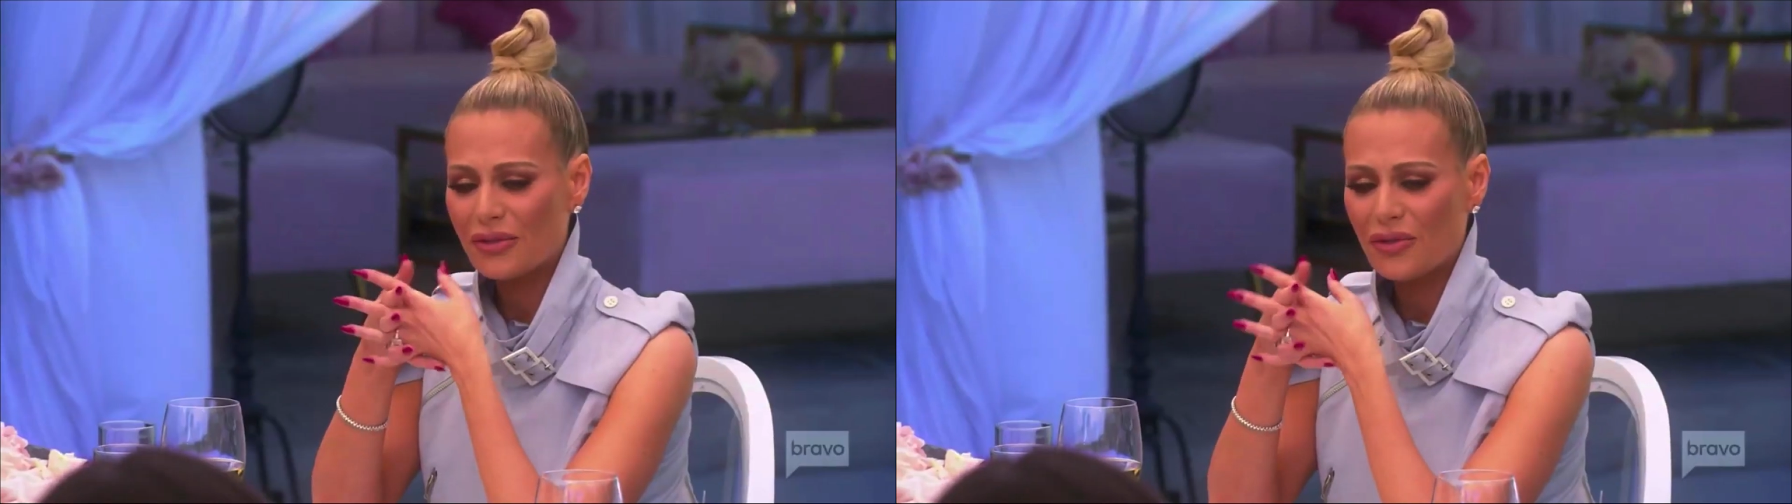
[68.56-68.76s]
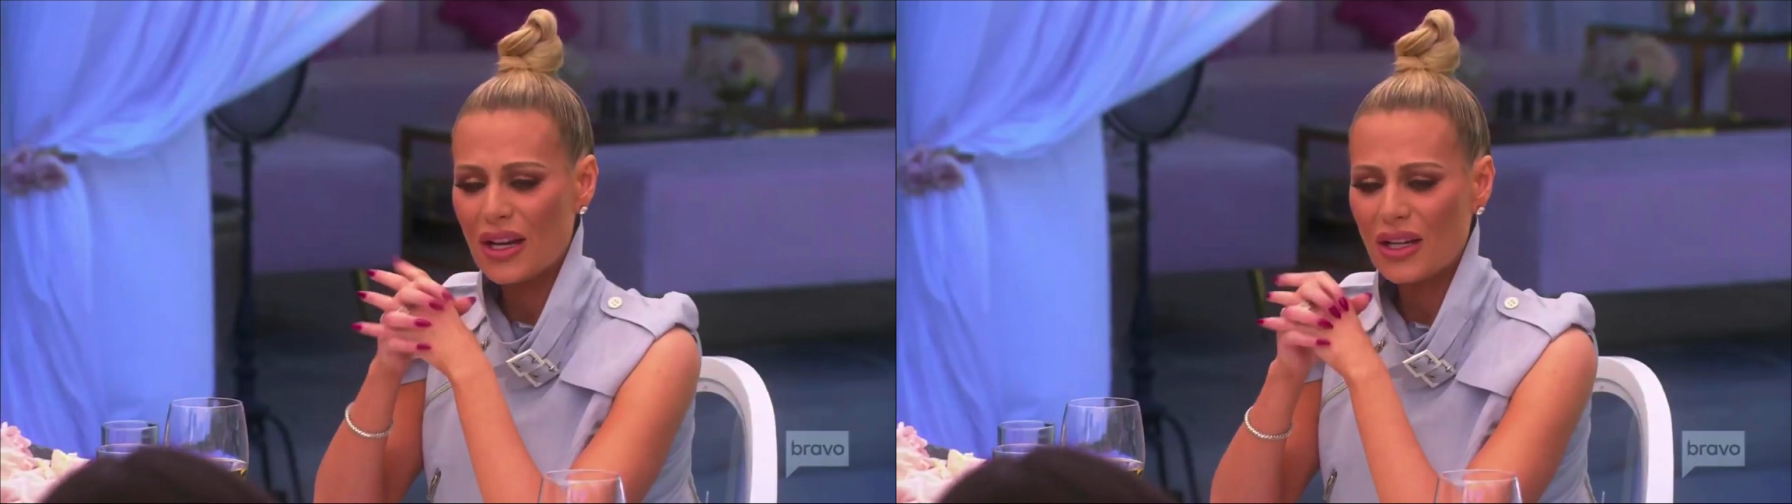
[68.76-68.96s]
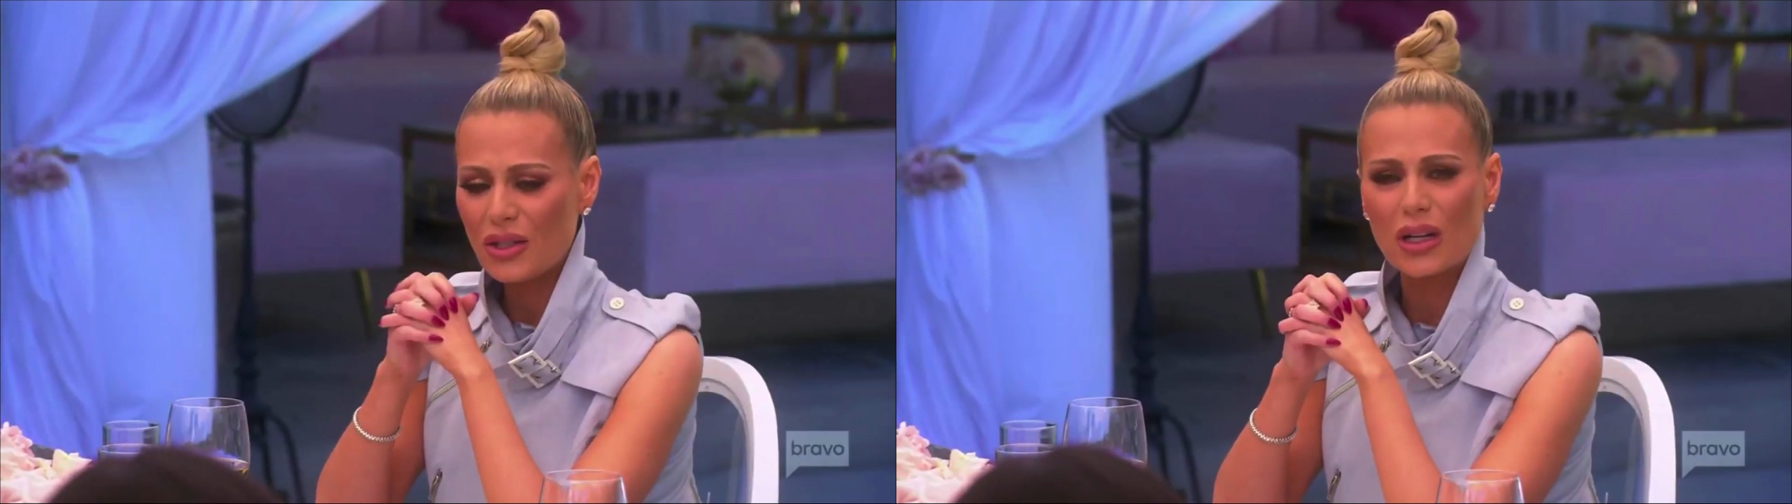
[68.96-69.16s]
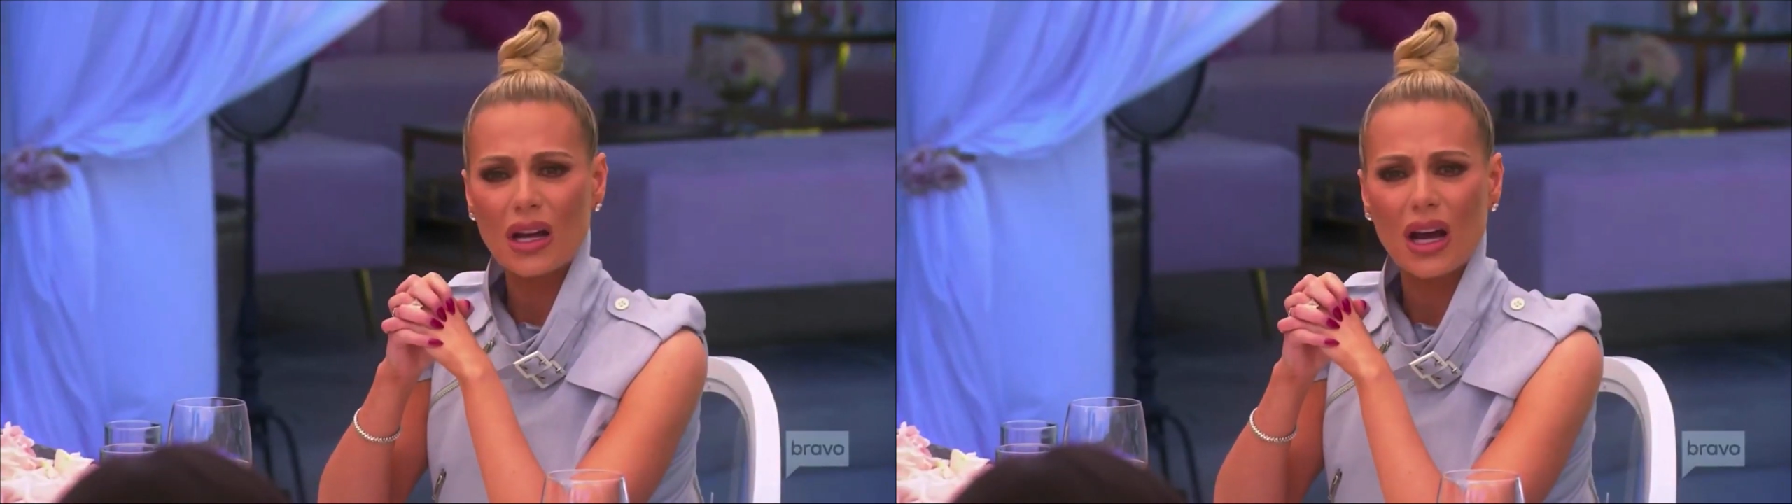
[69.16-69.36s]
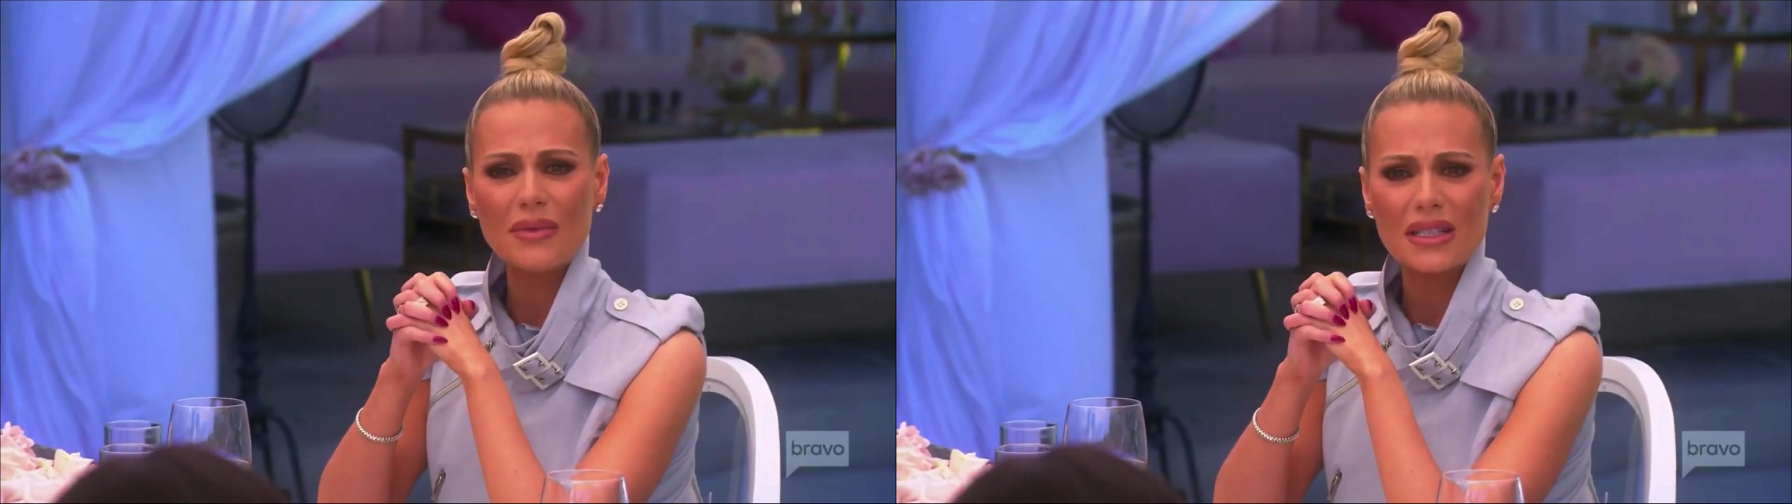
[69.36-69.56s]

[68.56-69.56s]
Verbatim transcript: friend would started come off